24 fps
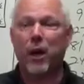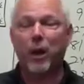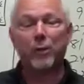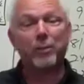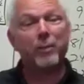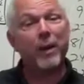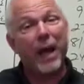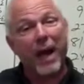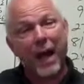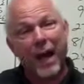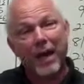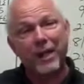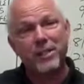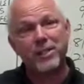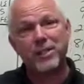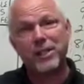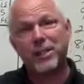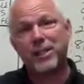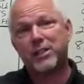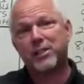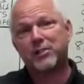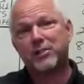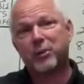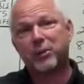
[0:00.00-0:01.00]
Our
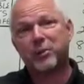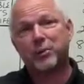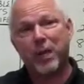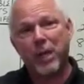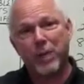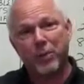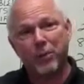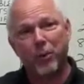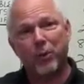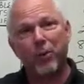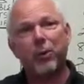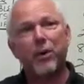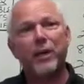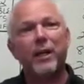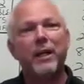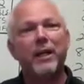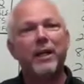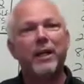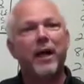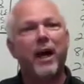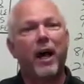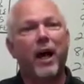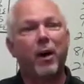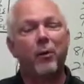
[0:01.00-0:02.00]
passion is for people.
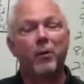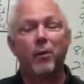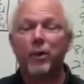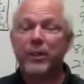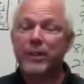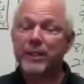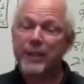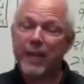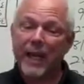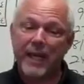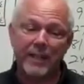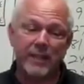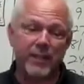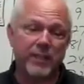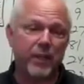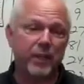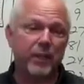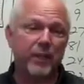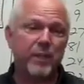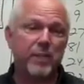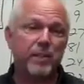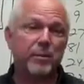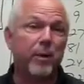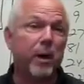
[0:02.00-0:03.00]
We're dead
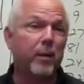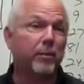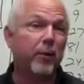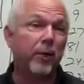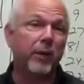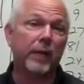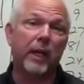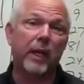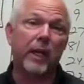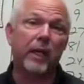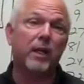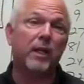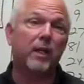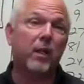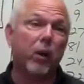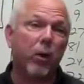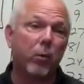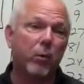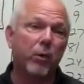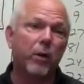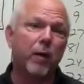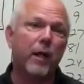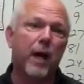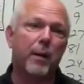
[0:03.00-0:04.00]
serious about building a
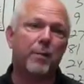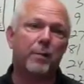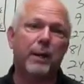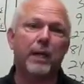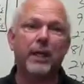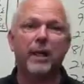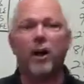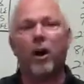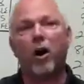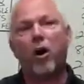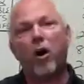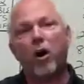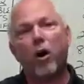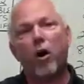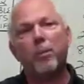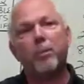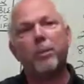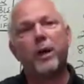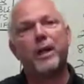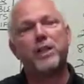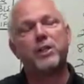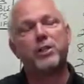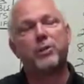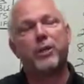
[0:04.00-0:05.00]
global company, all
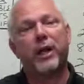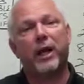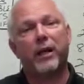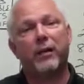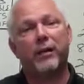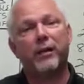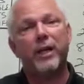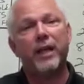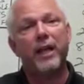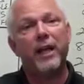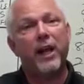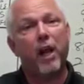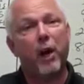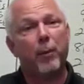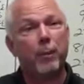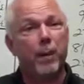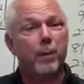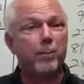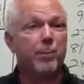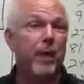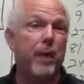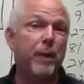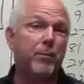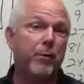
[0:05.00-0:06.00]
based around
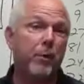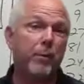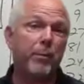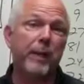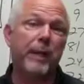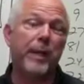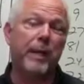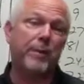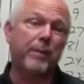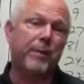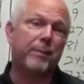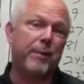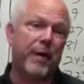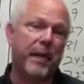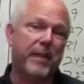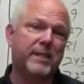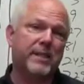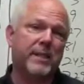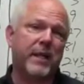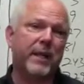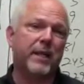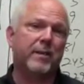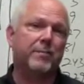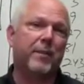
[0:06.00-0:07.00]
helping people become the best
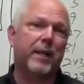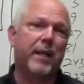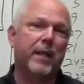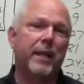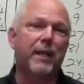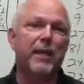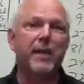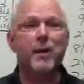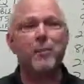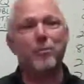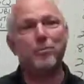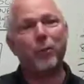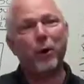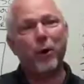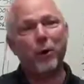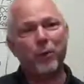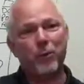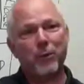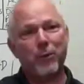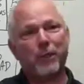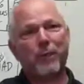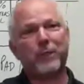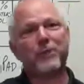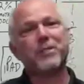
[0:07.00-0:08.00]
they can be,
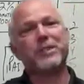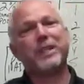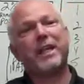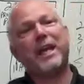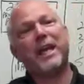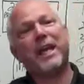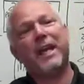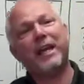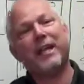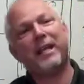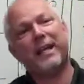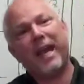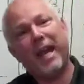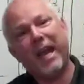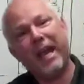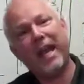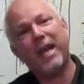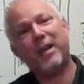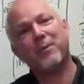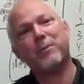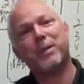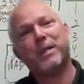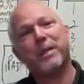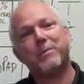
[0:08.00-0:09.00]
both with their skin
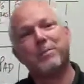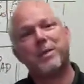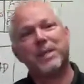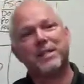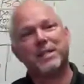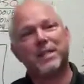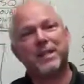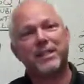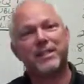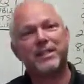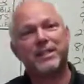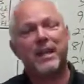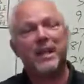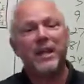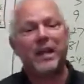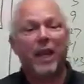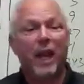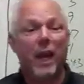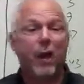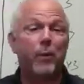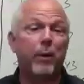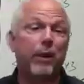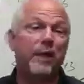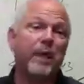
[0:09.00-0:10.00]
and with the business.
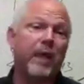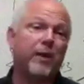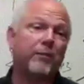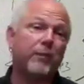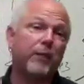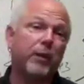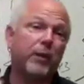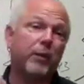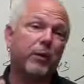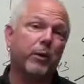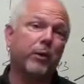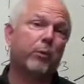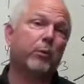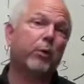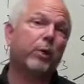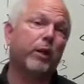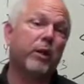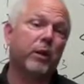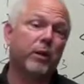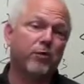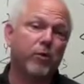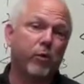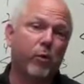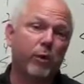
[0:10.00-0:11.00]
And we definitely would
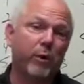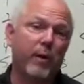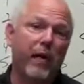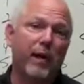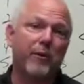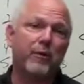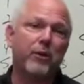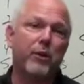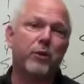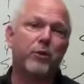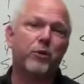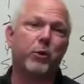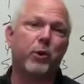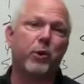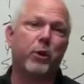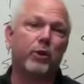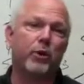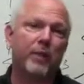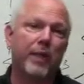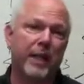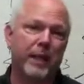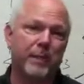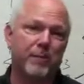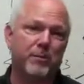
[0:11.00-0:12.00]
look forward to having you join our
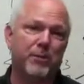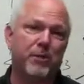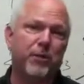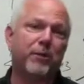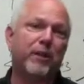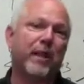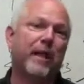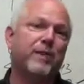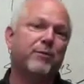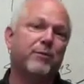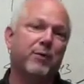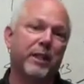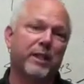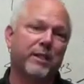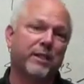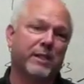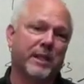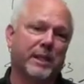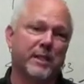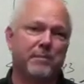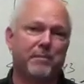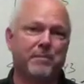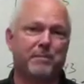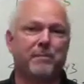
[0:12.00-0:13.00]
team. So thanks for
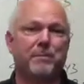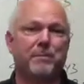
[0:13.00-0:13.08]
listening.